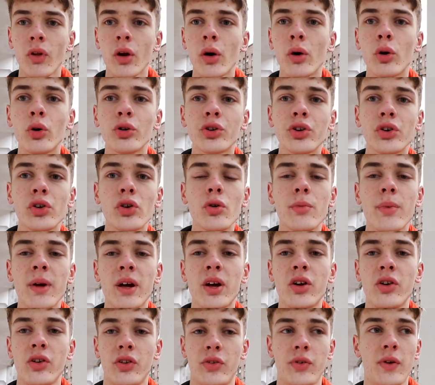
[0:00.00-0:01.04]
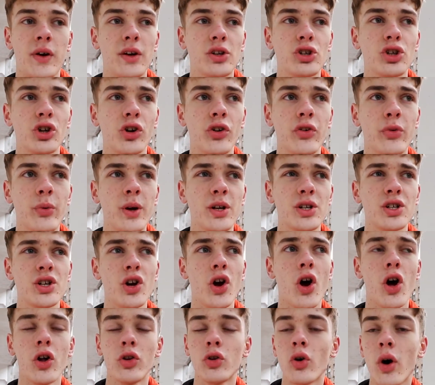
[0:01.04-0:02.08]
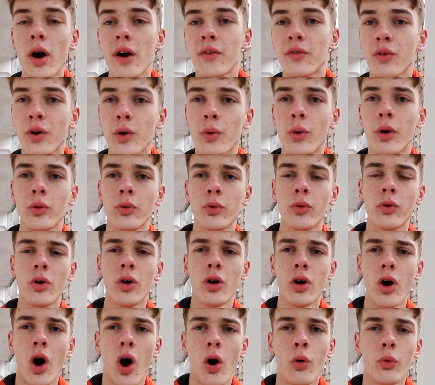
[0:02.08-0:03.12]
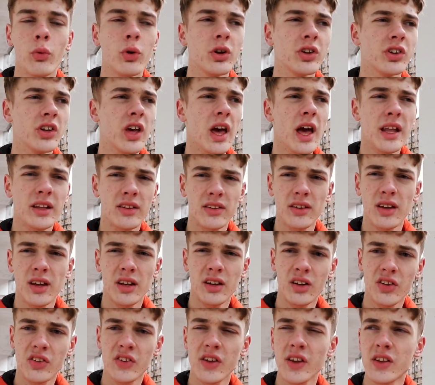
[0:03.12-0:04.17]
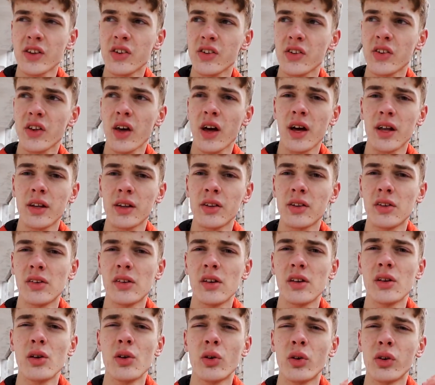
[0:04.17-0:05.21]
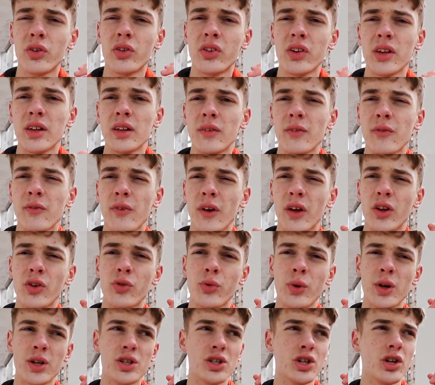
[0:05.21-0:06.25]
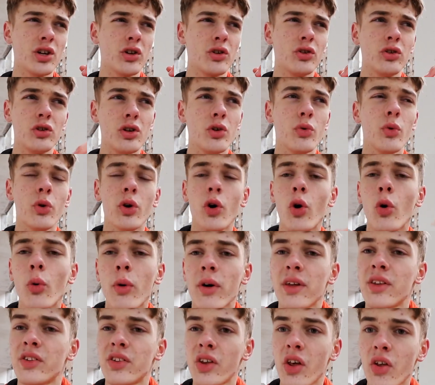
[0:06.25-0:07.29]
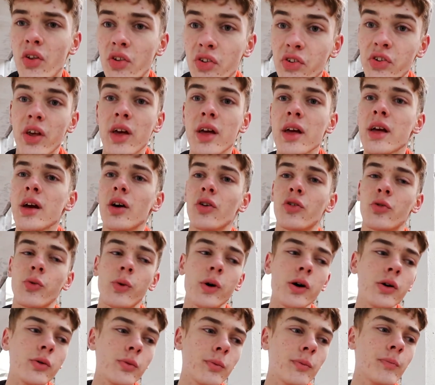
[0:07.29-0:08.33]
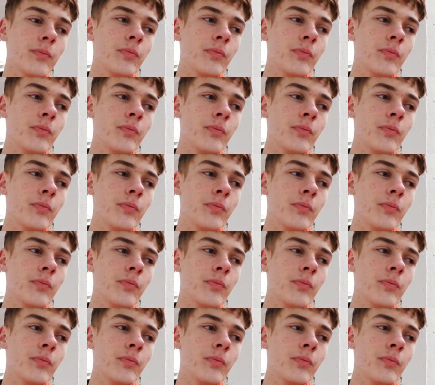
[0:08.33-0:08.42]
or two, because they're shots which not everyone would get in a sense, and you could see things which you wouldn't always see as well,